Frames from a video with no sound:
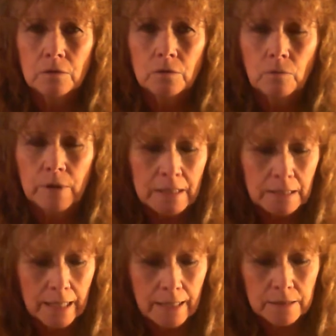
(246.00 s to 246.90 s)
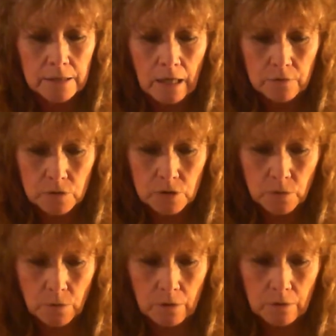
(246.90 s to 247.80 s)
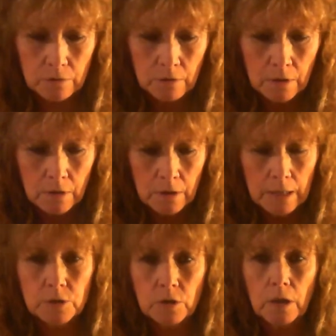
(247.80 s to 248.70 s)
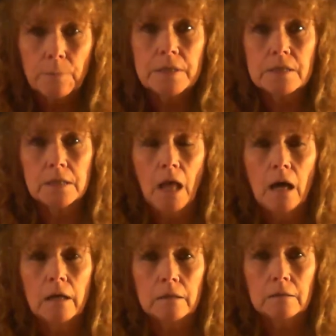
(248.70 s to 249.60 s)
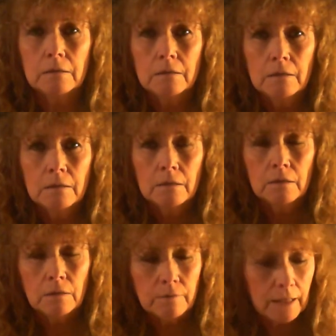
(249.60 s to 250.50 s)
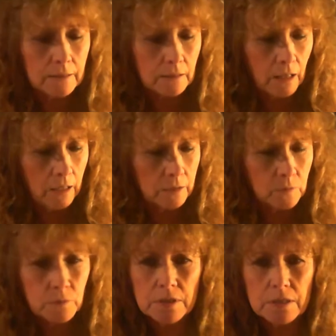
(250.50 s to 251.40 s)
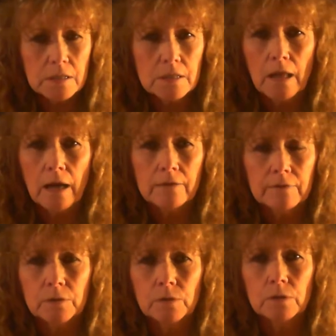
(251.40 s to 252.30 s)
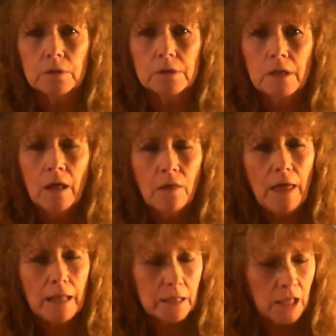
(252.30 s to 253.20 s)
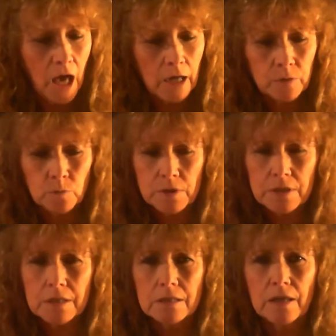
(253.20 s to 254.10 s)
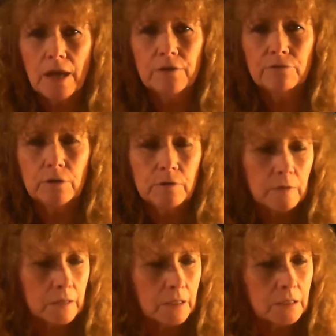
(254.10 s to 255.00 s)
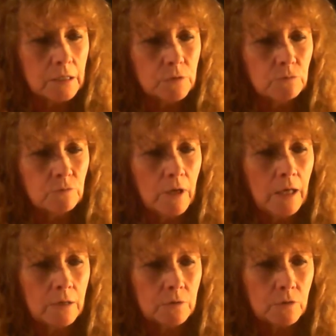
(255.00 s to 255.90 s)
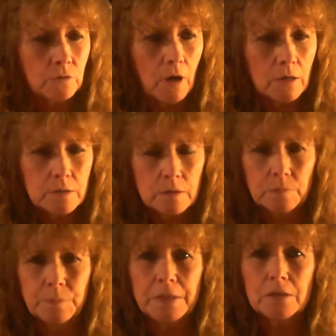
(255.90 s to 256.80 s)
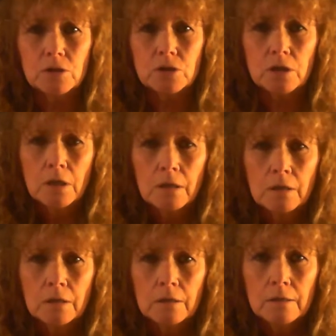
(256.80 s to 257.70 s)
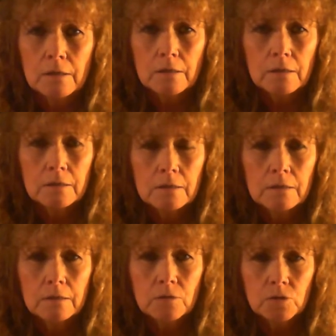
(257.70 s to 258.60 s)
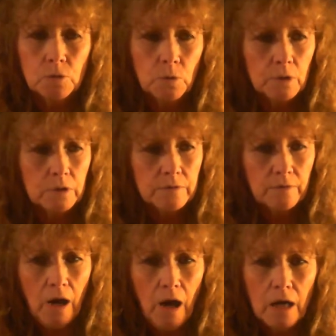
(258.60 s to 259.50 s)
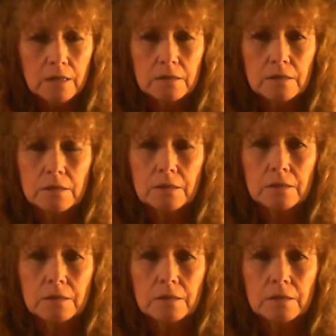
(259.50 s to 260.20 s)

When he landed on the shore, he took up his line, and that line was his livelihood. That line was his everything, and he ran across the beach toward the hut